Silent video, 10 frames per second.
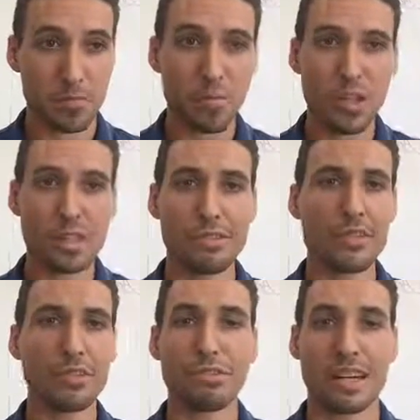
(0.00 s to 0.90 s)
you have a
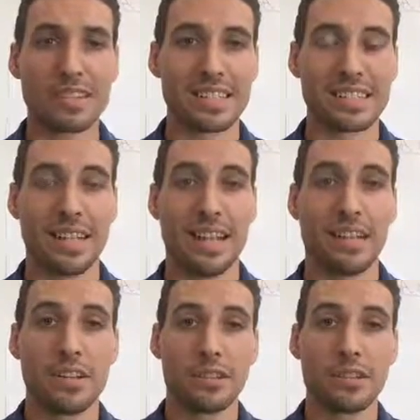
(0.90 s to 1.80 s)
duplex, let's say,
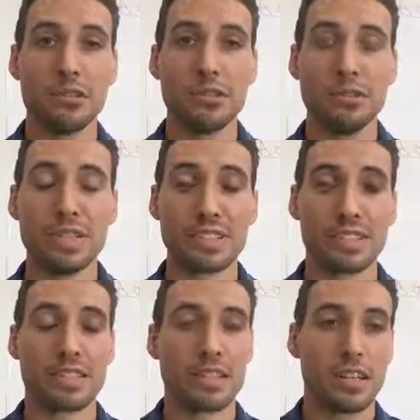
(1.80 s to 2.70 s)
2
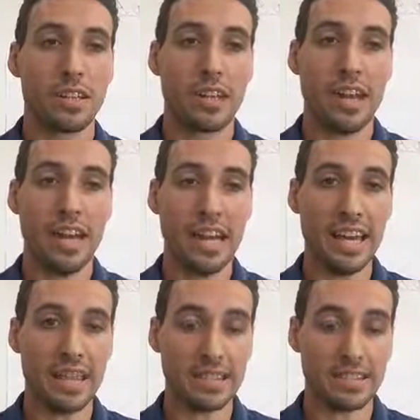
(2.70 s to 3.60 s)
units,
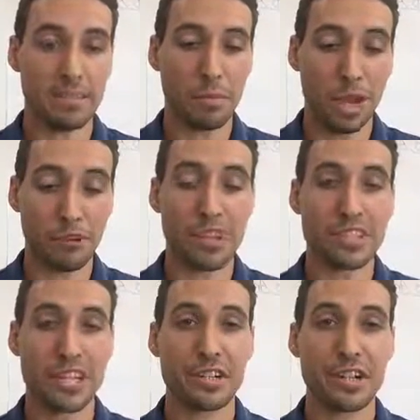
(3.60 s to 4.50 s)
and my
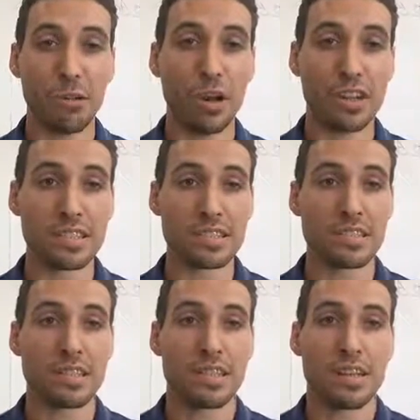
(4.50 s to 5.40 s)
criteria was
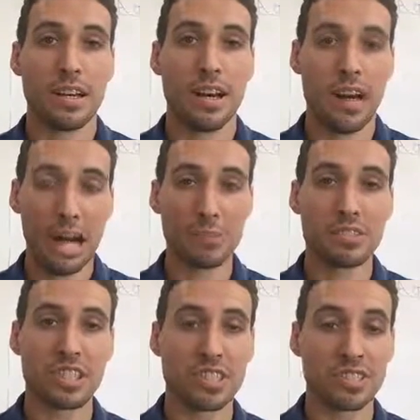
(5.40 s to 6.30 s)
I was
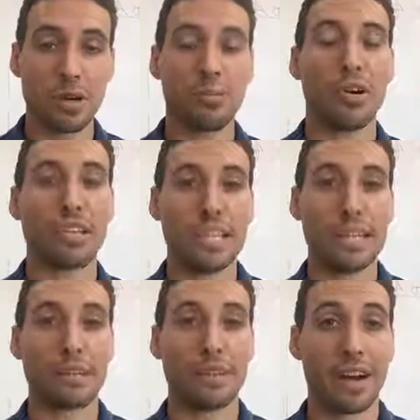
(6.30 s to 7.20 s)
going to jump on it
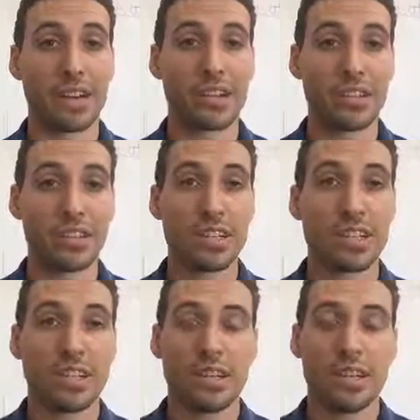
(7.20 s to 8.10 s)
if I could
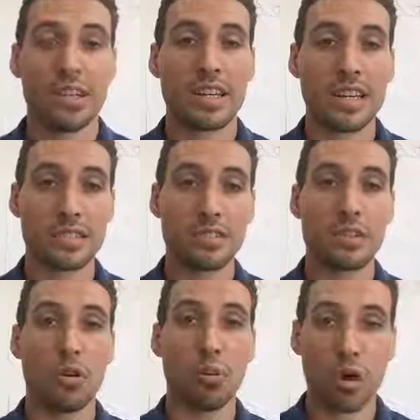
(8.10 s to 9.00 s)
get
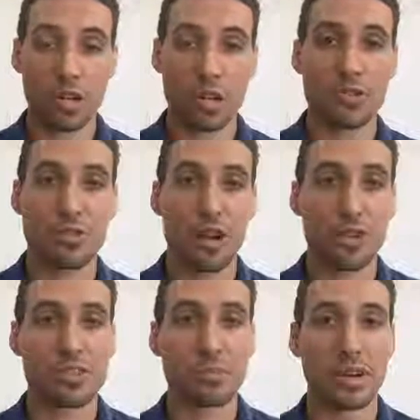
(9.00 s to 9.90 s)

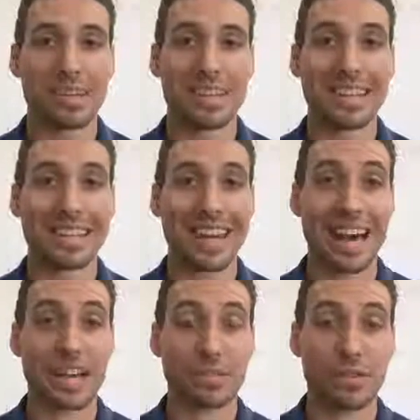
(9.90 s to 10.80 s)
$100 a month in
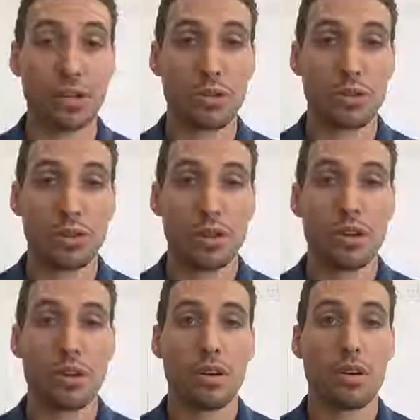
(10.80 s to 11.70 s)
cash flow
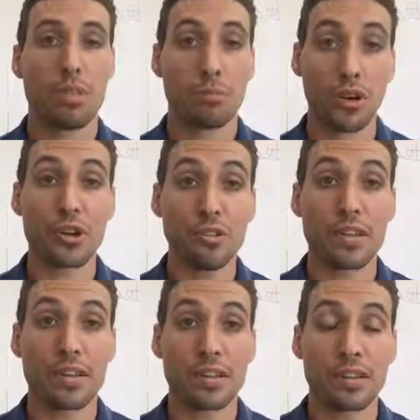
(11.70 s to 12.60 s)
per
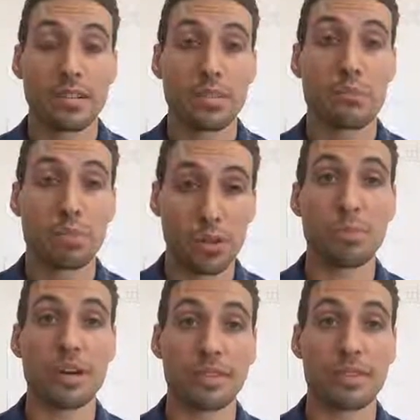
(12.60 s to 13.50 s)
unit, per
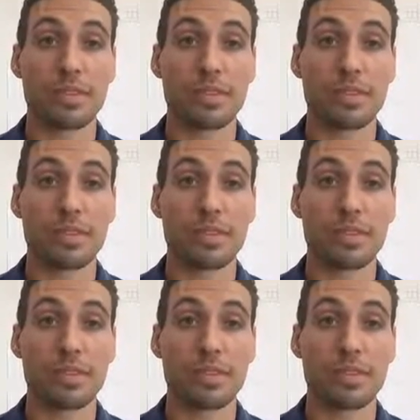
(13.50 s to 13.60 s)
month.